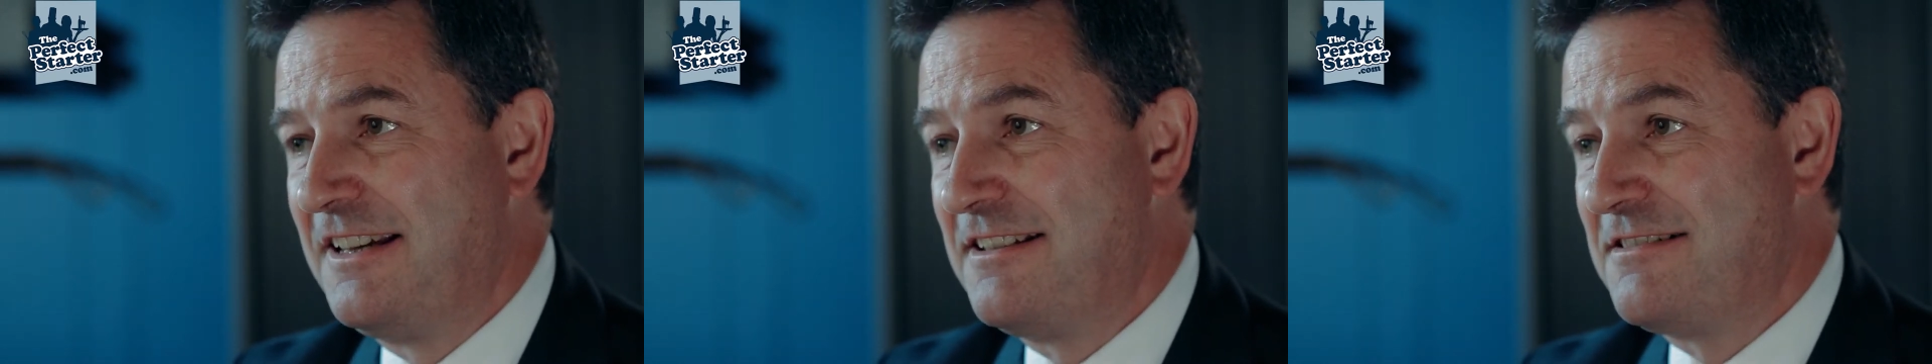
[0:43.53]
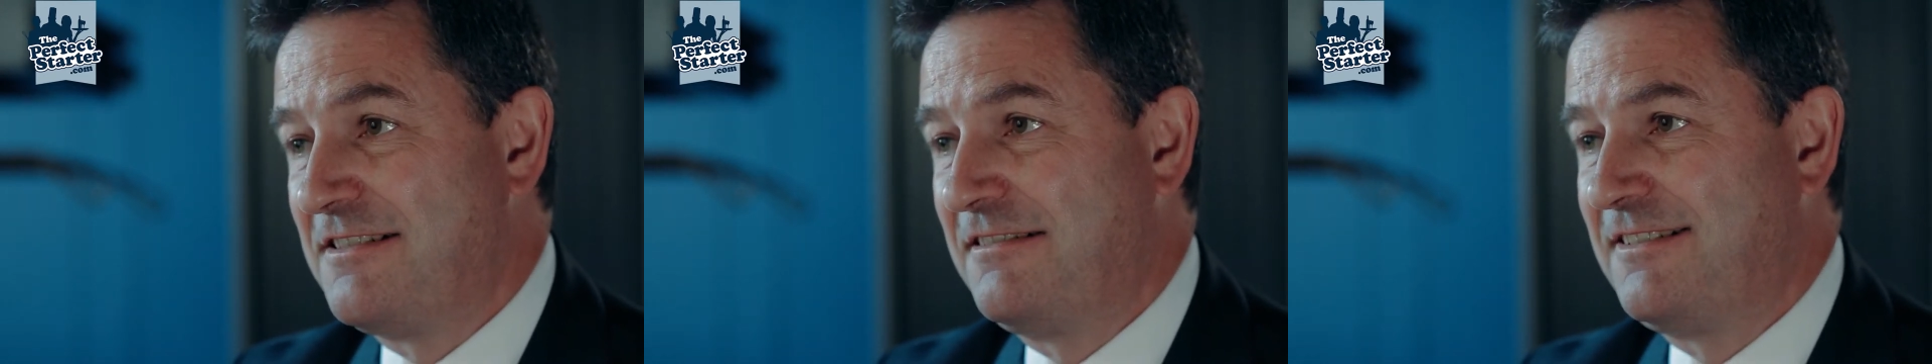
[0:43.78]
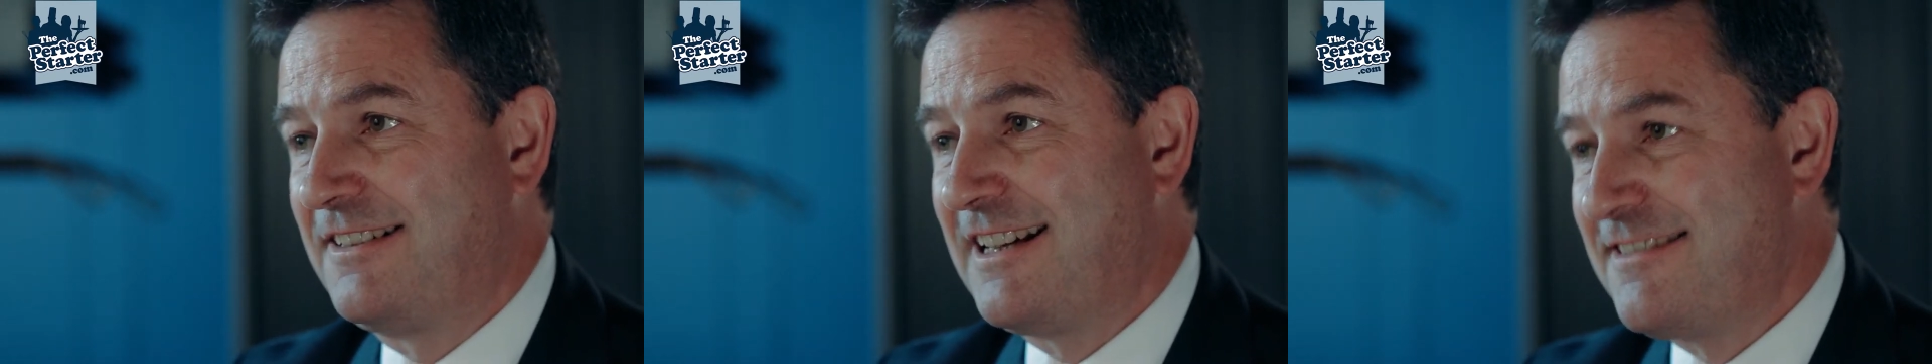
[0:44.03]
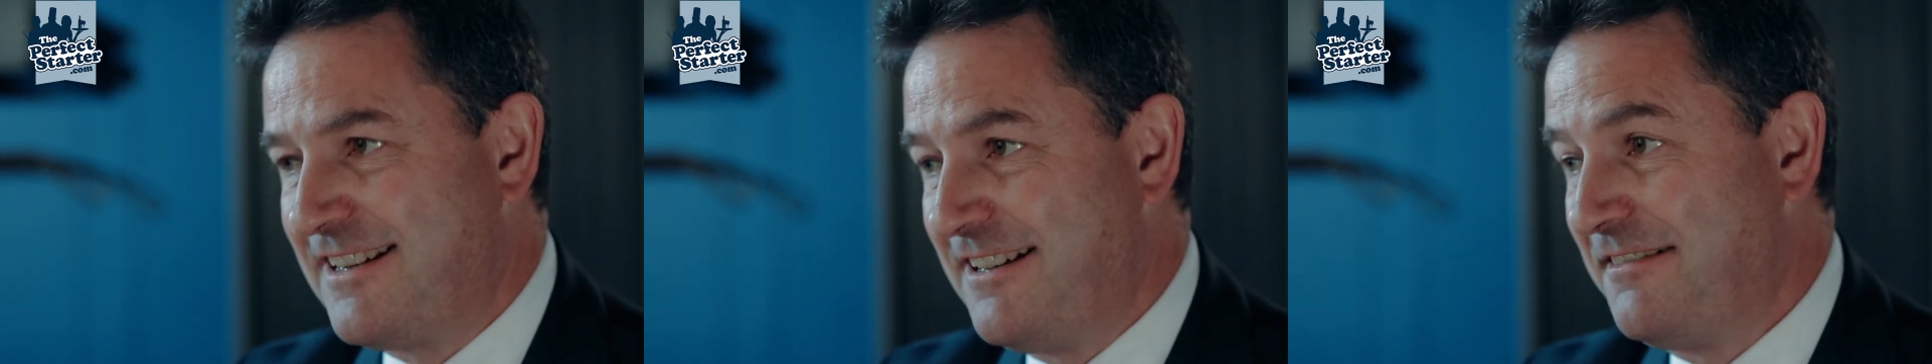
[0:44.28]
is to
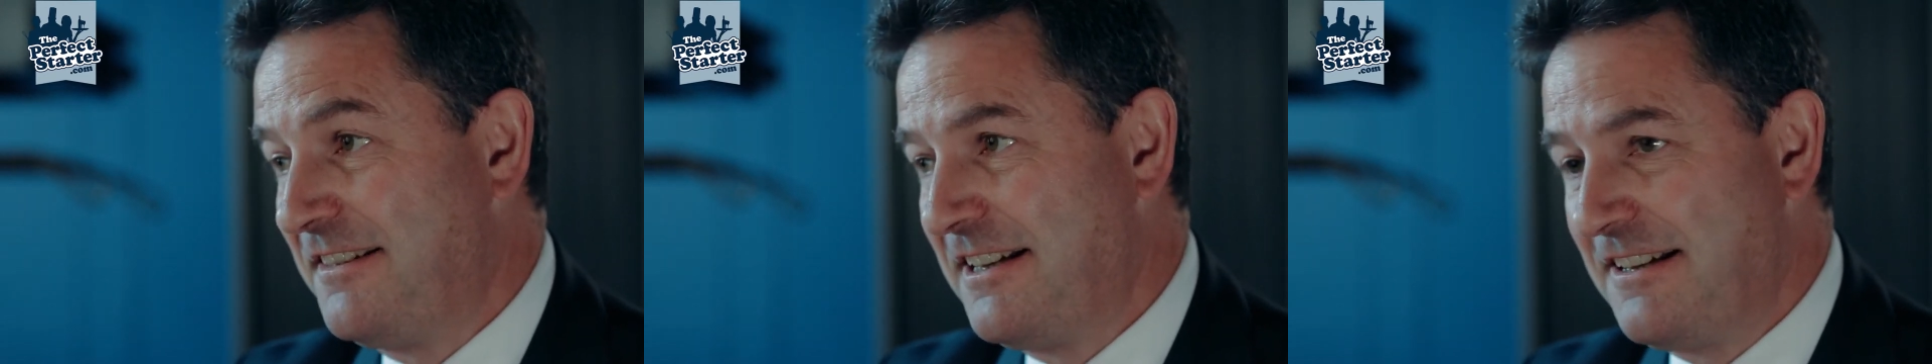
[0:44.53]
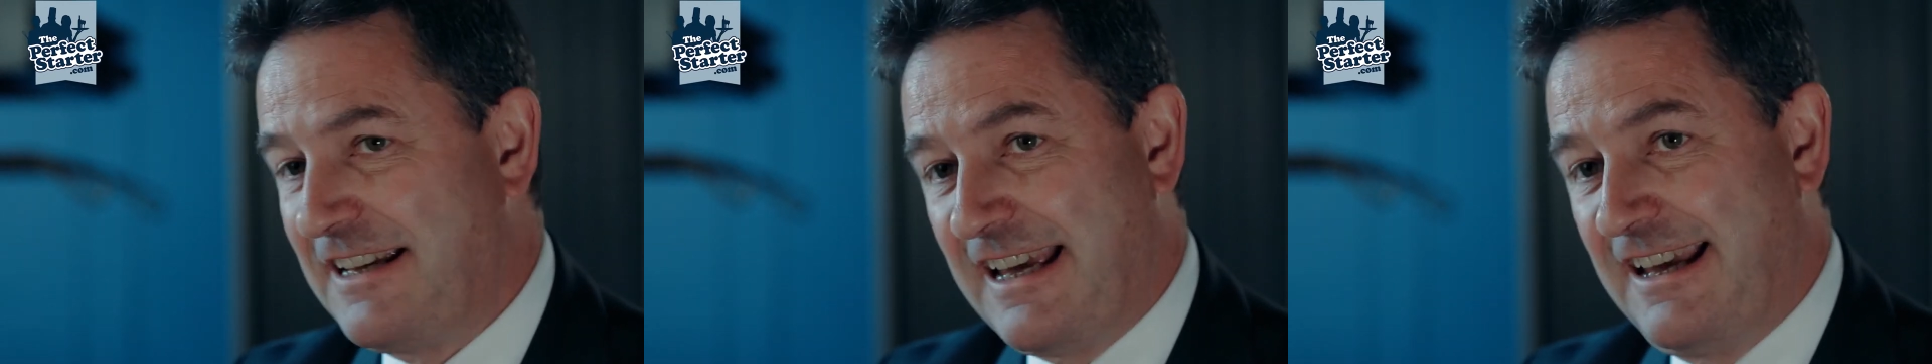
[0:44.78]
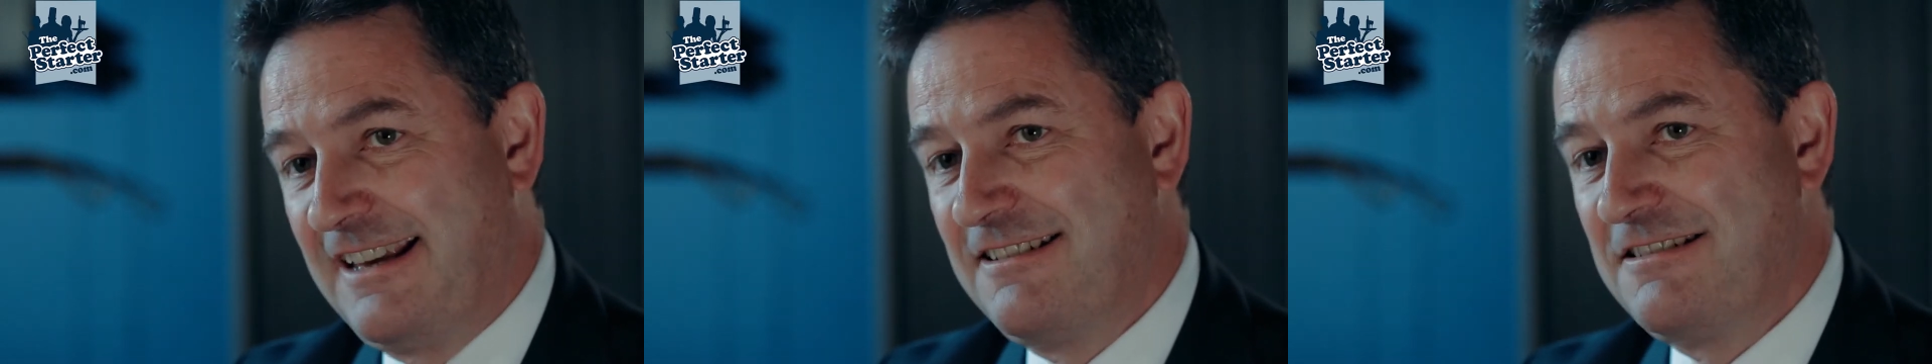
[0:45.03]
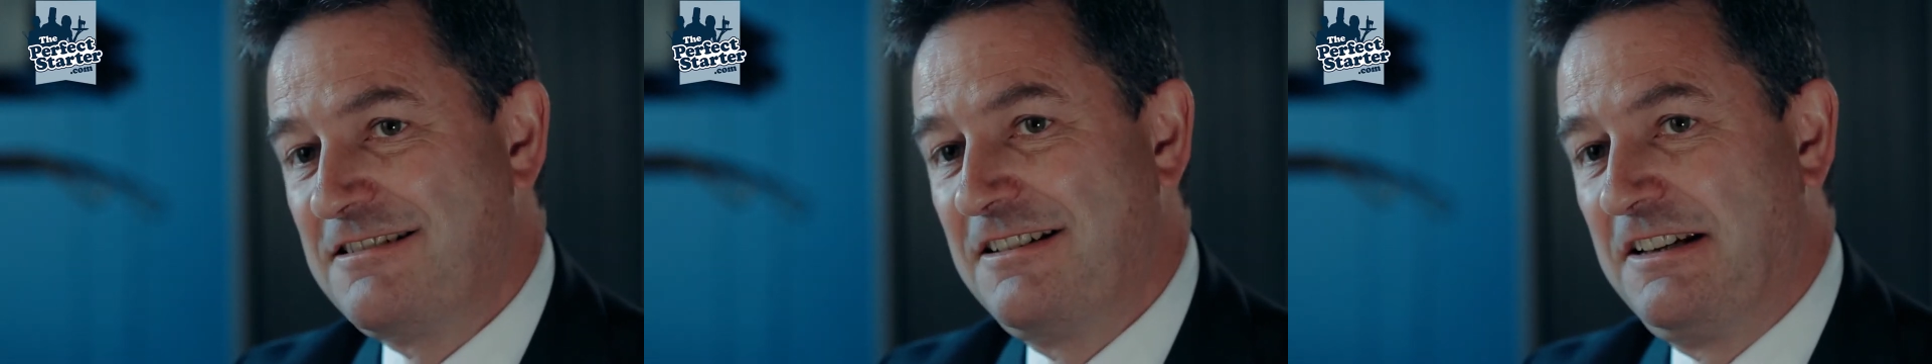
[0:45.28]
get out there
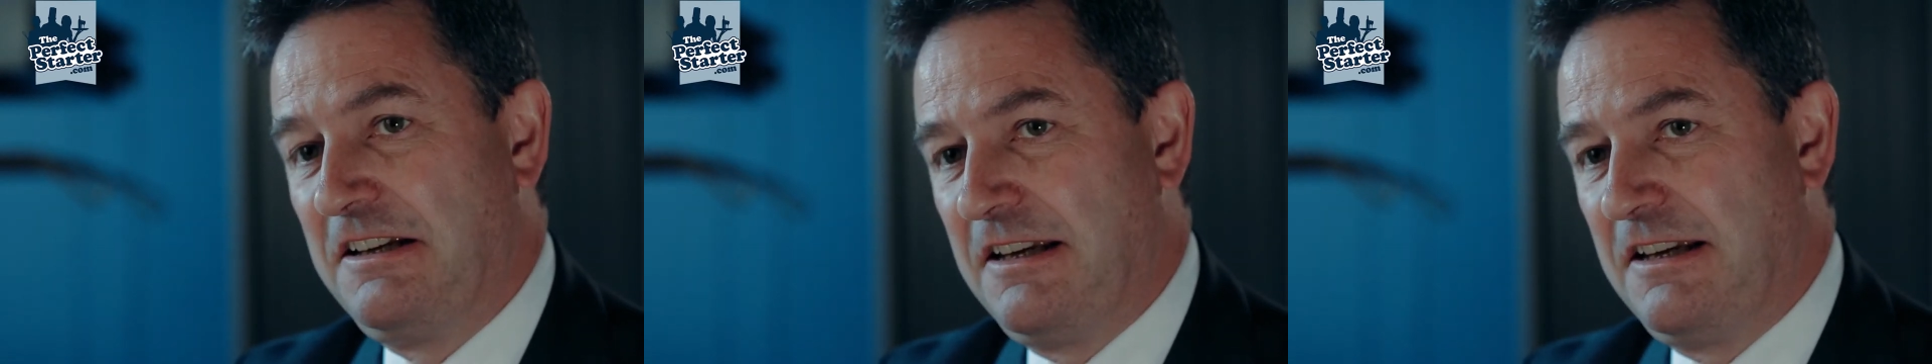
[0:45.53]
and